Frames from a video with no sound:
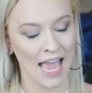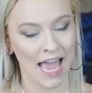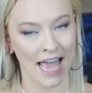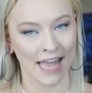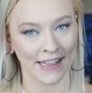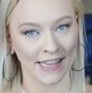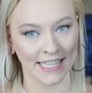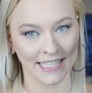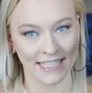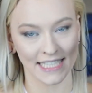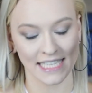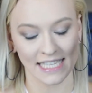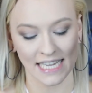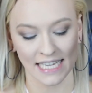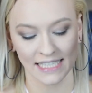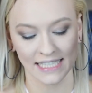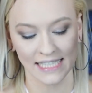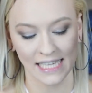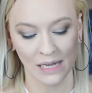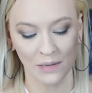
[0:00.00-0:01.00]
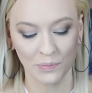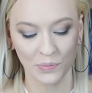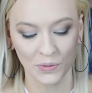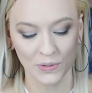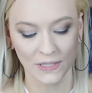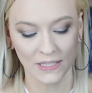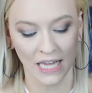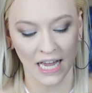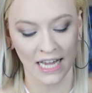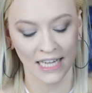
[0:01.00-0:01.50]
and this is a
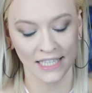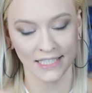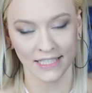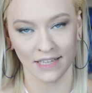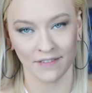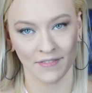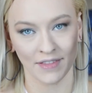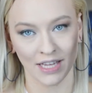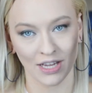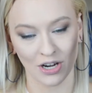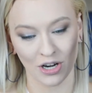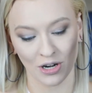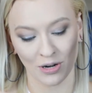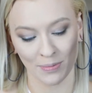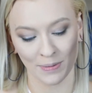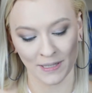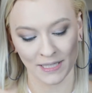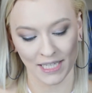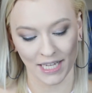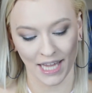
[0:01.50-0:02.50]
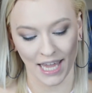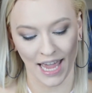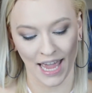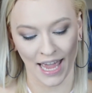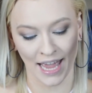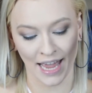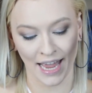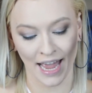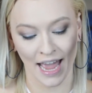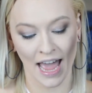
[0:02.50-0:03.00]
sample size of the Urban
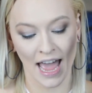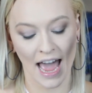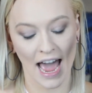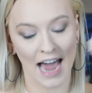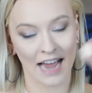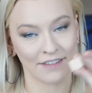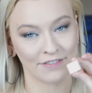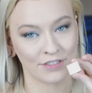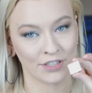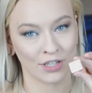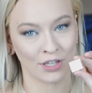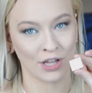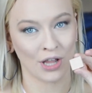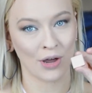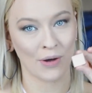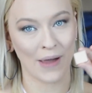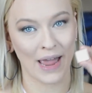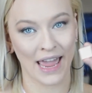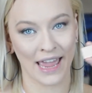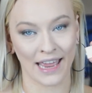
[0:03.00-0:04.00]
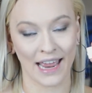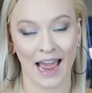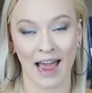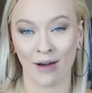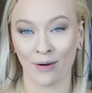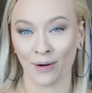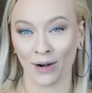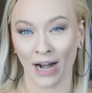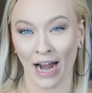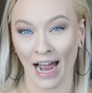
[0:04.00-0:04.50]
Decay Afterglow
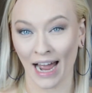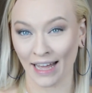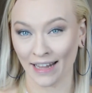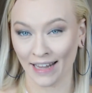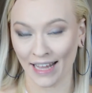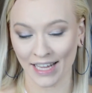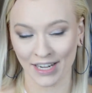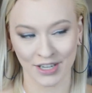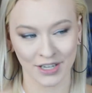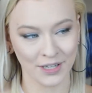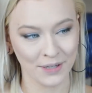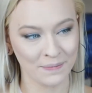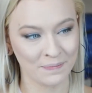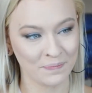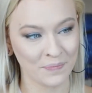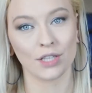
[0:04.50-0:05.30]
8-Hour Highlighter.